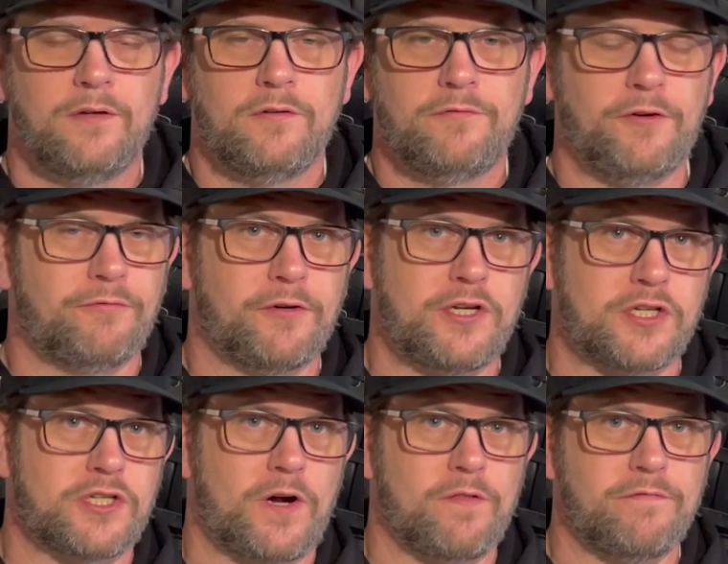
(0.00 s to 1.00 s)
Feel free to
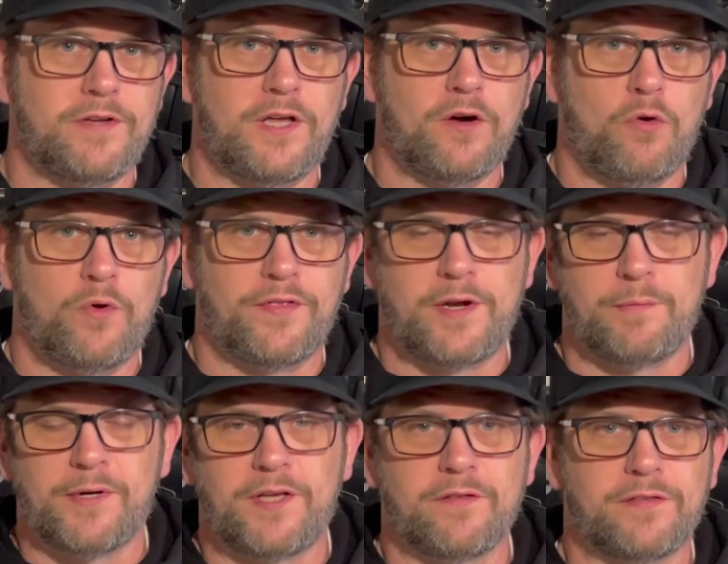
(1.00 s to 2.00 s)
share the video with
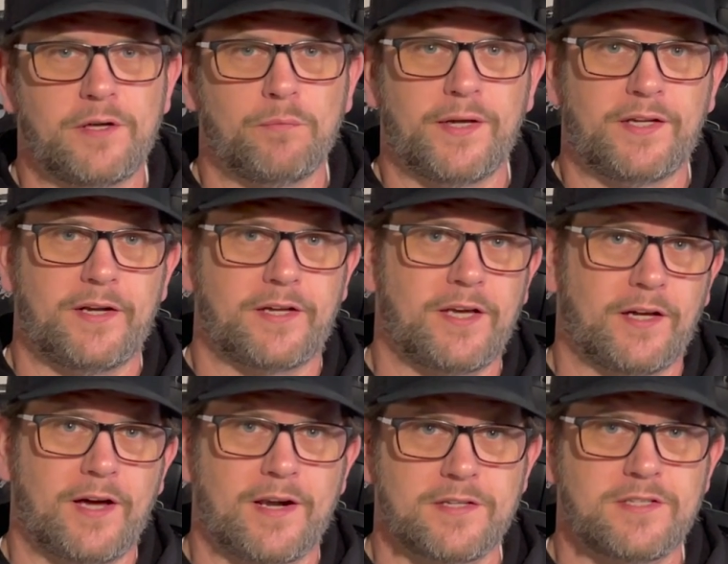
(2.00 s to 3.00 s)
anybody you think might get a
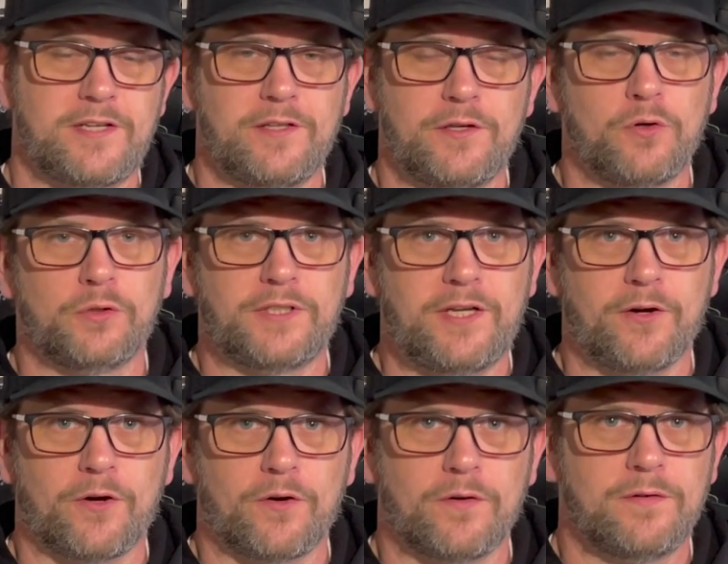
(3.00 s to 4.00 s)
kick out of seeing the old
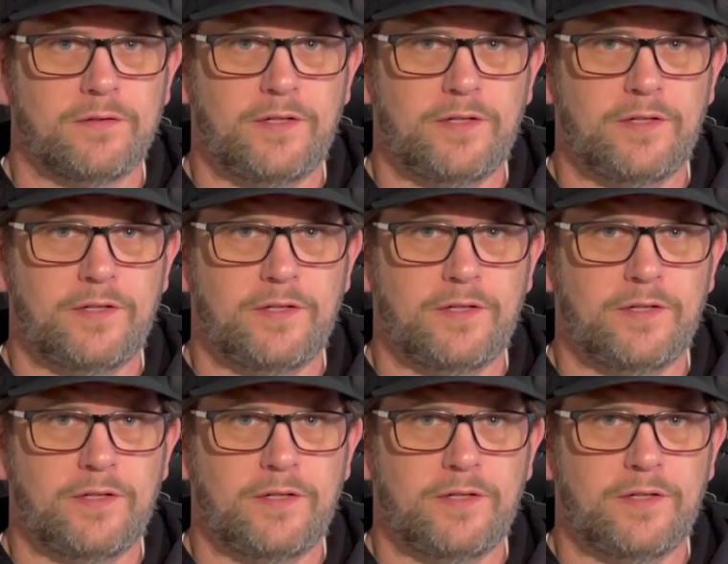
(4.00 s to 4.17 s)
gear